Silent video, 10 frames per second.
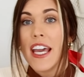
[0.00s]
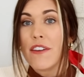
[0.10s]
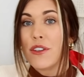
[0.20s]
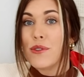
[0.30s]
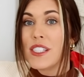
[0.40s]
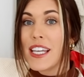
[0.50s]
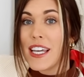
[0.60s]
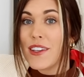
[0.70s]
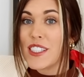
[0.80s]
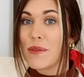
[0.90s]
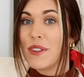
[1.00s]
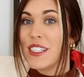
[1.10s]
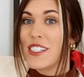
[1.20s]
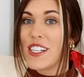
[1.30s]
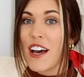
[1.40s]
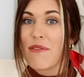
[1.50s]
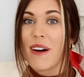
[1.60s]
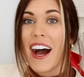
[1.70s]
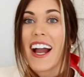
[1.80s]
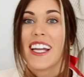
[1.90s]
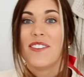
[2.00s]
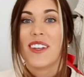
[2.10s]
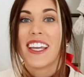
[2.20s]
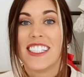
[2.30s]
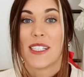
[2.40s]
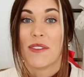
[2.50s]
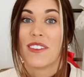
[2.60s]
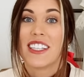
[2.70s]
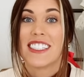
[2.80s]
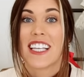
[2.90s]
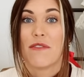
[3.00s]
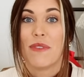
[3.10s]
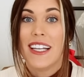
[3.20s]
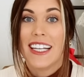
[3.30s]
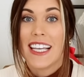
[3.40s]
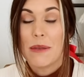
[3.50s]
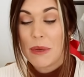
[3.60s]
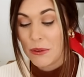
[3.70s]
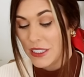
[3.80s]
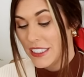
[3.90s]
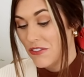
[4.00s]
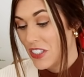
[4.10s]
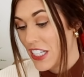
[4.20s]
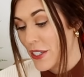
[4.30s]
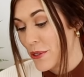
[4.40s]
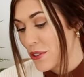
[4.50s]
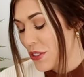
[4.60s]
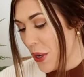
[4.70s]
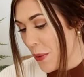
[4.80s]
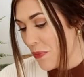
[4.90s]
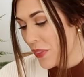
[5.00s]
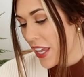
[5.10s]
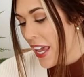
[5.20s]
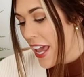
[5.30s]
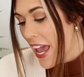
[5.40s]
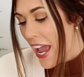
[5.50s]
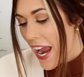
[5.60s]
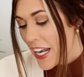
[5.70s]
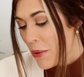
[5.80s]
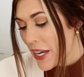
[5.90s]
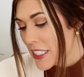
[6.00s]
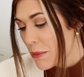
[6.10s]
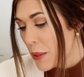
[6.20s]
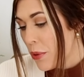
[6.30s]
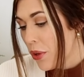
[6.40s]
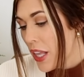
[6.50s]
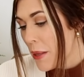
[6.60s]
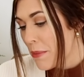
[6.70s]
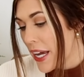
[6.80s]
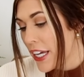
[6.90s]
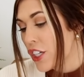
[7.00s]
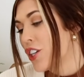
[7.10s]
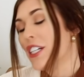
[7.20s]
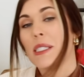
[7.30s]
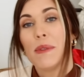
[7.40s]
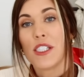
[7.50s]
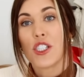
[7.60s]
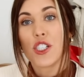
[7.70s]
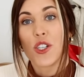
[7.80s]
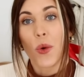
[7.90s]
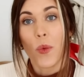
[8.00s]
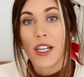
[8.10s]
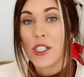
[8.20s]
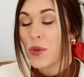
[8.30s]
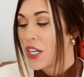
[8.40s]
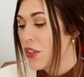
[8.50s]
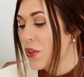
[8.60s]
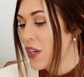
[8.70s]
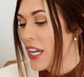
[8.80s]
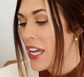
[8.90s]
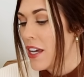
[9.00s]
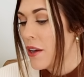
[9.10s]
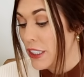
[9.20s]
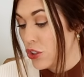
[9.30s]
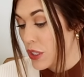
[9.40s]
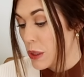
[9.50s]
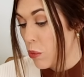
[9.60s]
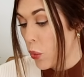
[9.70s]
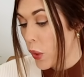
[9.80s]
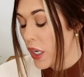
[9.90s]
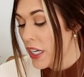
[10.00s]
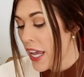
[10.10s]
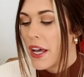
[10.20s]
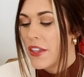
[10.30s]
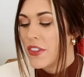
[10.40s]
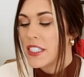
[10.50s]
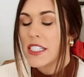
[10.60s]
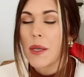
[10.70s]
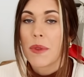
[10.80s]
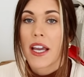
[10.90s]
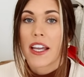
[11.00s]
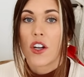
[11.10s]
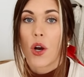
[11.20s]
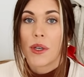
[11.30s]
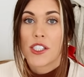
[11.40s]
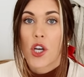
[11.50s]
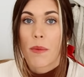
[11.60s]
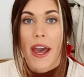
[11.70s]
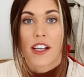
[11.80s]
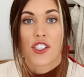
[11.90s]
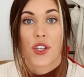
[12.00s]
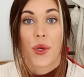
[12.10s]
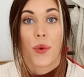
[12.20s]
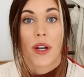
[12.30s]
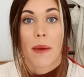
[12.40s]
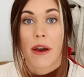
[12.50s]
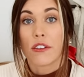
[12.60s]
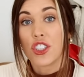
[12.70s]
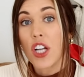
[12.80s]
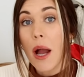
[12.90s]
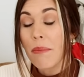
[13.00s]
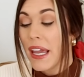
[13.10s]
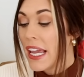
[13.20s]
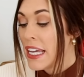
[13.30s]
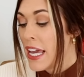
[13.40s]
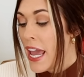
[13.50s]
If you see some of the stuff behind me, some of these have been in my recent videos. So anyways, I'm gonna pull up my Christmas 2023 Pinterest board, but this is something I can always go back to when I'm out shopping